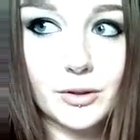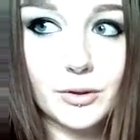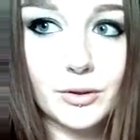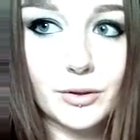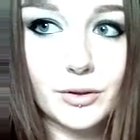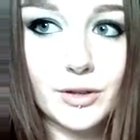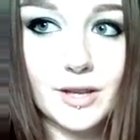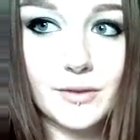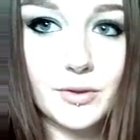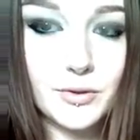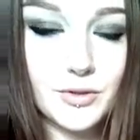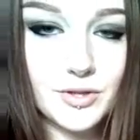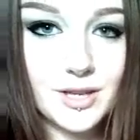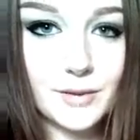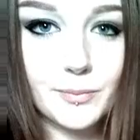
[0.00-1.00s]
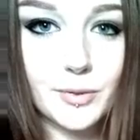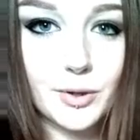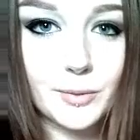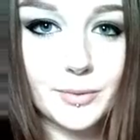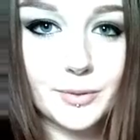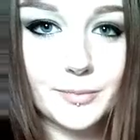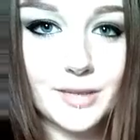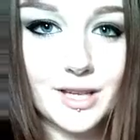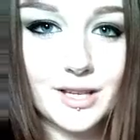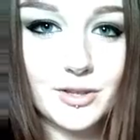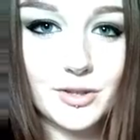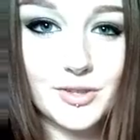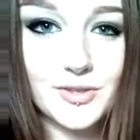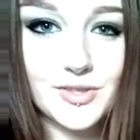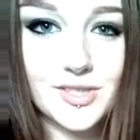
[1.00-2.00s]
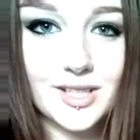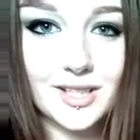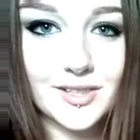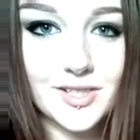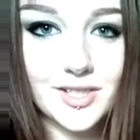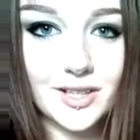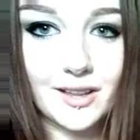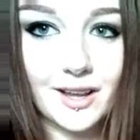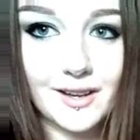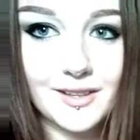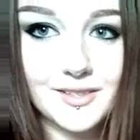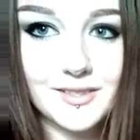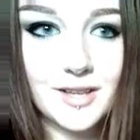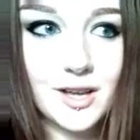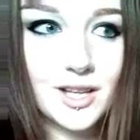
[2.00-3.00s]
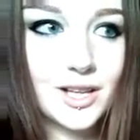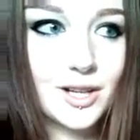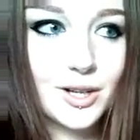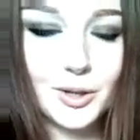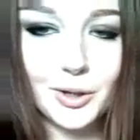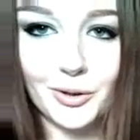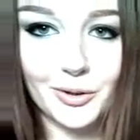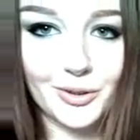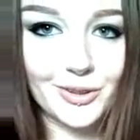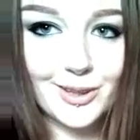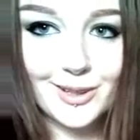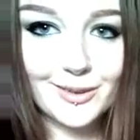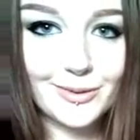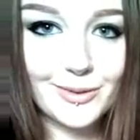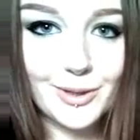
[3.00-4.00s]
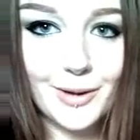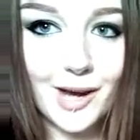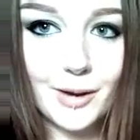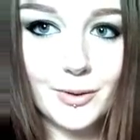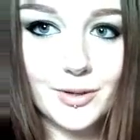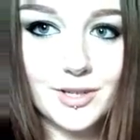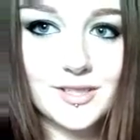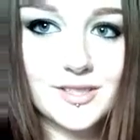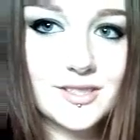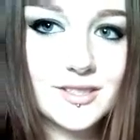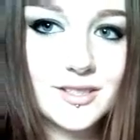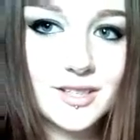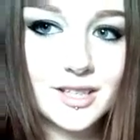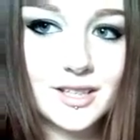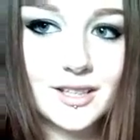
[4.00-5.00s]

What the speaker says: or if you just have a problem getting your concealer to last longer than a few hours,